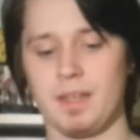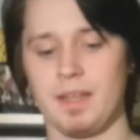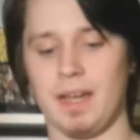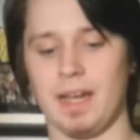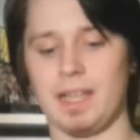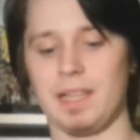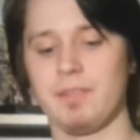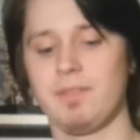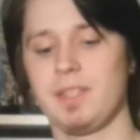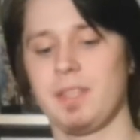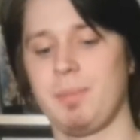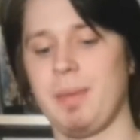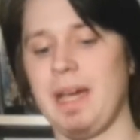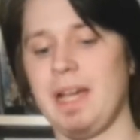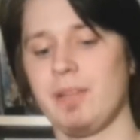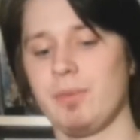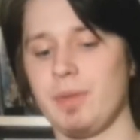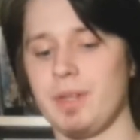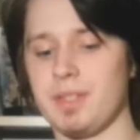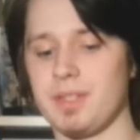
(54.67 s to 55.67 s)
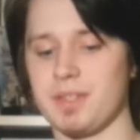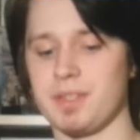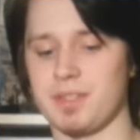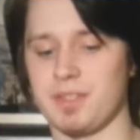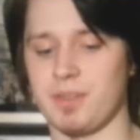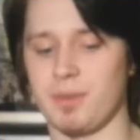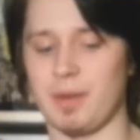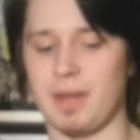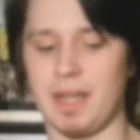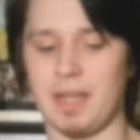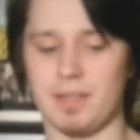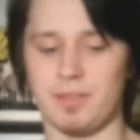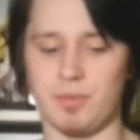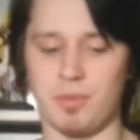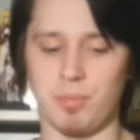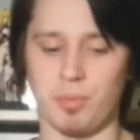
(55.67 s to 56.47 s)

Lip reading: I live in the PAL region, so I had to